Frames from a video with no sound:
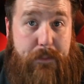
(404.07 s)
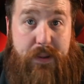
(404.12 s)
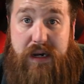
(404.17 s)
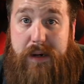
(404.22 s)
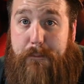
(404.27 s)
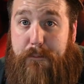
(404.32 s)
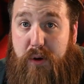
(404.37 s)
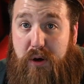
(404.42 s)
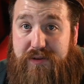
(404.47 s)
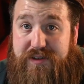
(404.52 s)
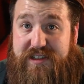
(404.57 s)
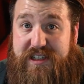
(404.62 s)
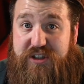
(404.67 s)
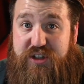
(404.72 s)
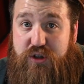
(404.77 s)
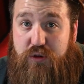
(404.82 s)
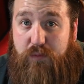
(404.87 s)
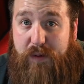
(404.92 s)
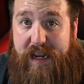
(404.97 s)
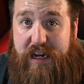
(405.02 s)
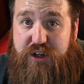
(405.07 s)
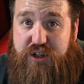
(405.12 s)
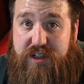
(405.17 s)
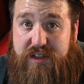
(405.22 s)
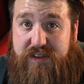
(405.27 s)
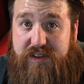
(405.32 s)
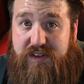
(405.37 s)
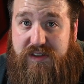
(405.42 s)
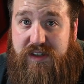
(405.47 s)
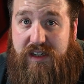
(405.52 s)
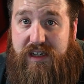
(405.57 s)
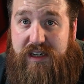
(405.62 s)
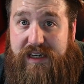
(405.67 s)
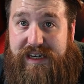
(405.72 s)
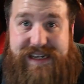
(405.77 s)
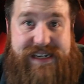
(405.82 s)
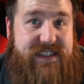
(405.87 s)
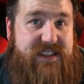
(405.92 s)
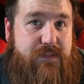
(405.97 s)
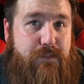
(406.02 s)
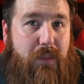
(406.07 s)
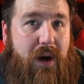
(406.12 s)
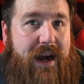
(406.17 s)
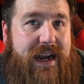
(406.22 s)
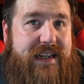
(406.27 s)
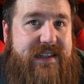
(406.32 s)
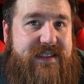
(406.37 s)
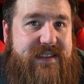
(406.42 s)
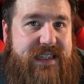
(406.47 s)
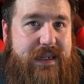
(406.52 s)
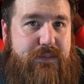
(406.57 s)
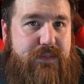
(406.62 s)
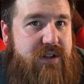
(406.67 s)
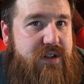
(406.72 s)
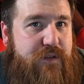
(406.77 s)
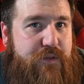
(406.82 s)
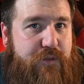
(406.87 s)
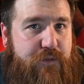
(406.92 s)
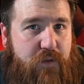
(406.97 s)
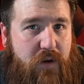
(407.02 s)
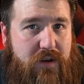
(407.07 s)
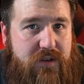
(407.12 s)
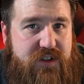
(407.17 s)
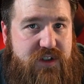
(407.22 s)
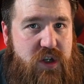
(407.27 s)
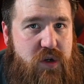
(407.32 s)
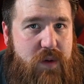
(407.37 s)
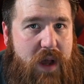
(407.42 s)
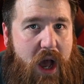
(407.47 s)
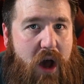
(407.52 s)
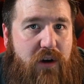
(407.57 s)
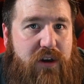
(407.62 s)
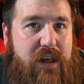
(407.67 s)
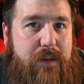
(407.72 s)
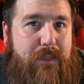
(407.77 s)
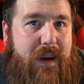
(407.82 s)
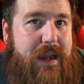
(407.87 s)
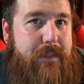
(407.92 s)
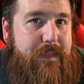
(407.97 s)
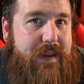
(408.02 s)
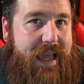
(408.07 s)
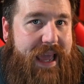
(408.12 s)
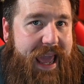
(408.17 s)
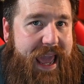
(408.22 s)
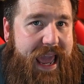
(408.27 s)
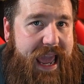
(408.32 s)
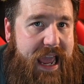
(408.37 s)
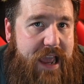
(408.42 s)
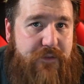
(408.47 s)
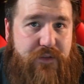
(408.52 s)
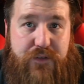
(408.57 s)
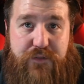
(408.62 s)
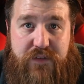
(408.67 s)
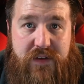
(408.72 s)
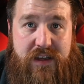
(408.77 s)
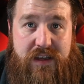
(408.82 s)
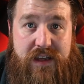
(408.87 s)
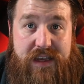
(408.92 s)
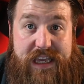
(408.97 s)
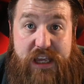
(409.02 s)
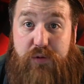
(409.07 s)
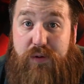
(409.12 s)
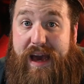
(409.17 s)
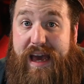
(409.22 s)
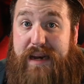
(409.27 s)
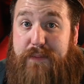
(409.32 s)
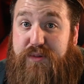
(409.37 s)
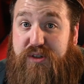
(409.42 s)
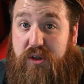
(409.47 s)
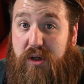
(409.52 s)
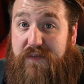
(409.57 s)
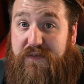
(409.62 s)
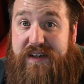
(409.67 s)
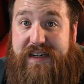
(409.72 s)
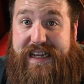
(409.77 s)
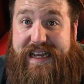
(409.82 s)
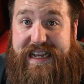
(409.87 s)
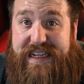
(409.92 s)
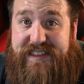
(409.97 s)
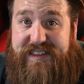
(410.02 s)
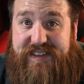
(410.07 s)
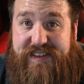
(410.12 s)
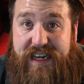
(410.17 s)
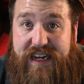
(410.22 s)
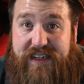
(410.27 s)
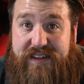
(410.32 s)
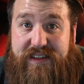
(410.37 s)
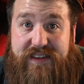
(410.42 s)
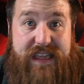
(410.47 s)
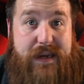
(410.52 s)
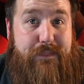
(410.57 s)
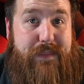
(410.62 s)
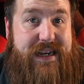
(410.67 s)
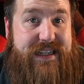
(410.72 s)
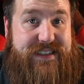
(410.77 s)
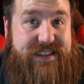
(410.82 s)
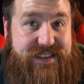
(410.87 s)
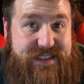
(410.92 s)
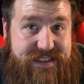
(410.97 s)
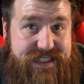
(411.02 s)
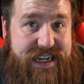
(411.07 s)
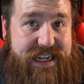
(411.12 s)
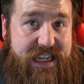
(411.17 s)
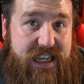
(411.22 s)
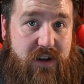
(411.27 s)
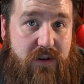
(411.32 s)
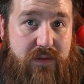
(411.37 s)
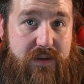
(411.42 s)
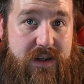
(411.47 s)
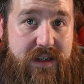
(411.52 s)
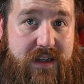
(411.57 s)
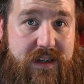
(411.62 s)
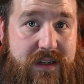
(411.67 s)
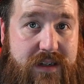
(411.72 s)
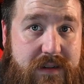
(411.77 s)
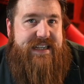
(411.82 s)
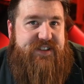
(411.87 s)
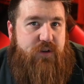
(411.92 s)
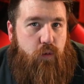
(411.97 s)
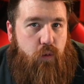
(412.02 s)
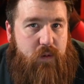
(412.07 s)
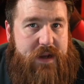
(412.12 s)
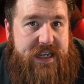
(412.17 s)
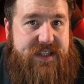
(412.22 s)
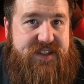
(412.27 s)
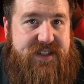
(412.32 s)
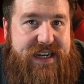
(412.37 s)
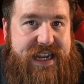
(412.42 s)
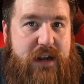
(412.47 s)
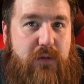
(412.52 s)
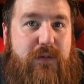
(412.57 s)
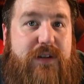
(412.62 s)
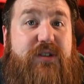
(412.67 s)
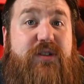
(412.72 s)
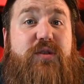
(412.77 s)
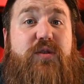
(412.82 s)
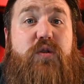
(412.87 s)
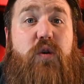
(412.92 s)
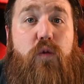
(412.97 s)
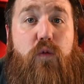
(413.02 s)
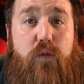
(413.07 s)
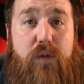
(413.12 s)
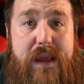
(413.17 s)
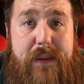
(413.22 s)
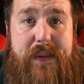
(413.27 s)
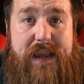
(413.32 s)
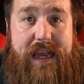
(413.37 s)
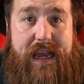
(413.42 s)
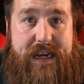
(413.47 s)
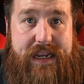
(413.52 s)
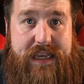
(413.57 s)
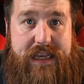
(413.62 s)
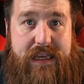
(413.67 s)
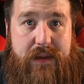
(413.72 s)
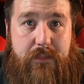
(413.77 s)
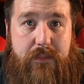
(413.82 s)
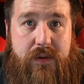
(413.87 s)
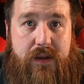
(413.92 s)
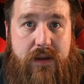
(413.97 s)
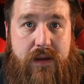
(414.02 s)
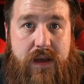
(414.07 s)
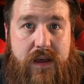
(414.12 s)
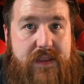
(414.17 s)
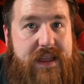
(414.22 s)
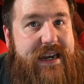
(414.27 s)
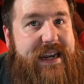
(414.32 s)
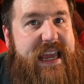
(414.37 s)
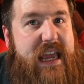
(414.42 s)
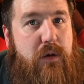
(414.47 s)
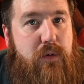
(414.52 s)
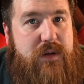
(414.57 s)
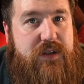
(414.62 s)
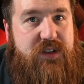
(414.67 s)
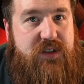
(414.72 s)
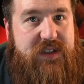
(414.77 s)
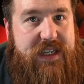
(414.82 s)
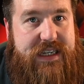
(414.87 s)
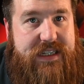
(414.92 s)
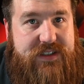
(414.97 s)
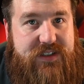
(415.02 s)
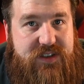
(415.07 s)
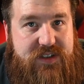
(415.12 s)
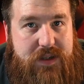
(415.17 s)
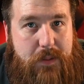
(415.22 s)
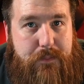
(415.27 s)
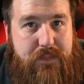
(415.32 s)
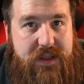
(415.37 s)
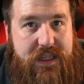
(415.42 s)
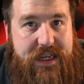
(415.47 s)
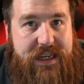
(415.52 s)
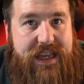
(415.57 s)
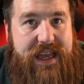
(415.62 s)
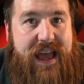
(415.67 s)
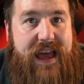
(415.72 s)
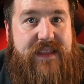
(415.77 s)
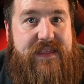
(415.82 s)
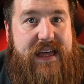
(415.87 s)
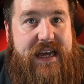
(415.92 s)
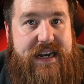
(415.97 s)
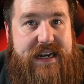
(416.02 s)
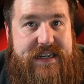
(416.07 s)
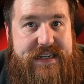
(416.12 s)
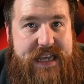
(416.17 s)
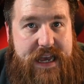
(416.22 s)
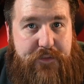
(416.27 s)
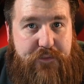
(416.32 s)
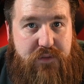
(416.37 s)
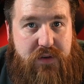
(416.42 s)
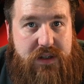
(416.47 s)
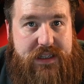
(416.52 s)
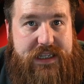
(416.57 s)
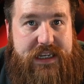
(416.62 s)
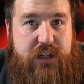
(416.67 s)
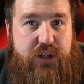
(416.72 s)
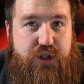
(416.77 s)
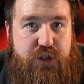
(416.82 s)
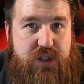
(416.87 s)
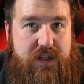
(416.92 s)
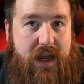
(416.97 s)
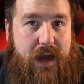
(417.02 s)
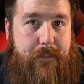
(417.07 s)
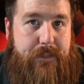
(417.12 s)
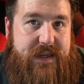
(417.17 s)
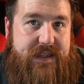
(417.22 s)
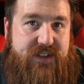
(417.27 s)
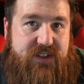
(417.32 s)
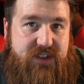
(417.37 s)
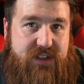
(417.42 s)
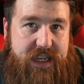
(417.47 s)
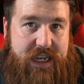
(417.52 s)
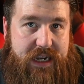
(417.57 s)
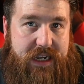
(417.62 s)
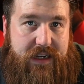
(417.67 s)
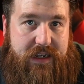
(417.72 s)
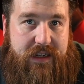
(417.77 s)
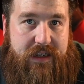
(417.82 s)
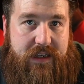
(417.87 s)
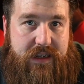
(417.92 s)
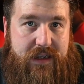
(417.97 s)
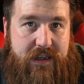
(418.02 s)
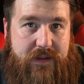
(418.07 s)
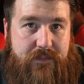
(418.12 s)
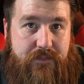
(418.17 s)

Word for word: but in both situations, his mind seemed to default to how you might behave if you had observed an insect that might sting you. His reasoning was screaming at him that he was seeing something that definitely should not be seen.